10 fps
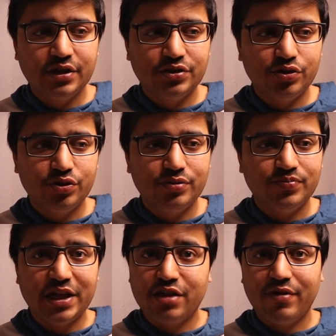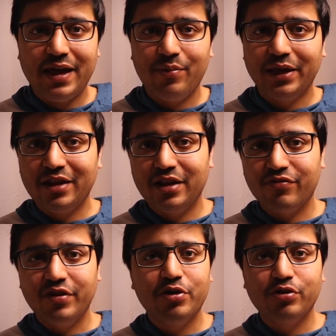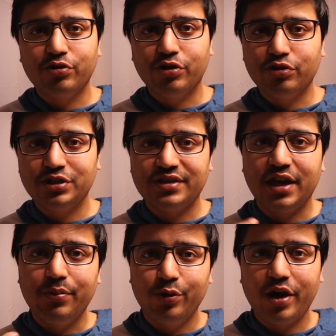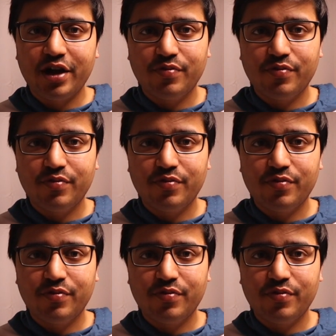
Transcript: So that's why I'm making this video, to you know, just help you guys,